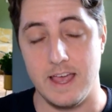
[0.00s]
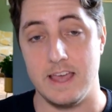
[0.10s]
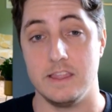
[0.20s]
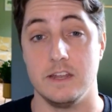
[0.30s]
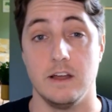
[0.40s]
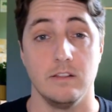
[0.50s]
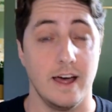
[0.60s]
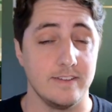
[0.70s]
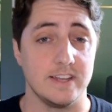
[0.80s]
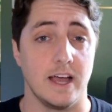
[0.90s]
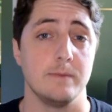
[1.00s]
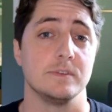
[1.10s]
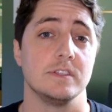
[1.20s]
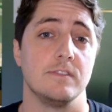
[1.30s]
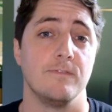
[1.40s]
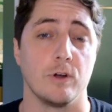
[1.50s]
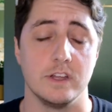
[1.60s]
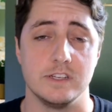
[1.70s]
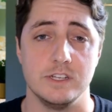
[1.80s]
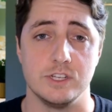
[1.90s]
And then a lot of times for
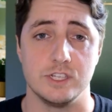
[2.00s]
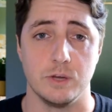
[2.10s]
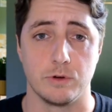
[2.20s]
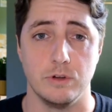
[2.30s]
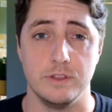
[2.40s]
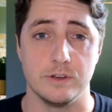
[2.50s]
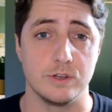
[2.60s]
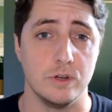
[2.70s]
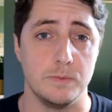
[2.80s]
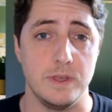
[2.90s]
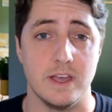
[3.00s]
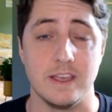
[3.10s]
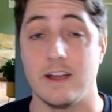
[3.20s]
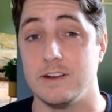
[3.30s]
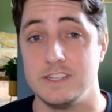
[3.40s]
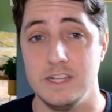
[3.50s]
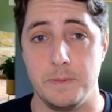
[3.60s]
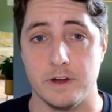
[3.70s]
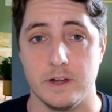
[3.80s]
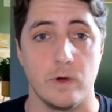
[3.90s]
contingency recruiting, there's going to be a guarantee
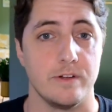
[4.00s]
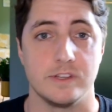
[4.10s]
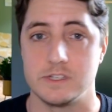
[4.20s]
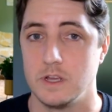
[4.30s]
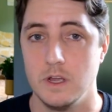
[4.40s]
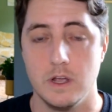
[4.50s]
period, whether it's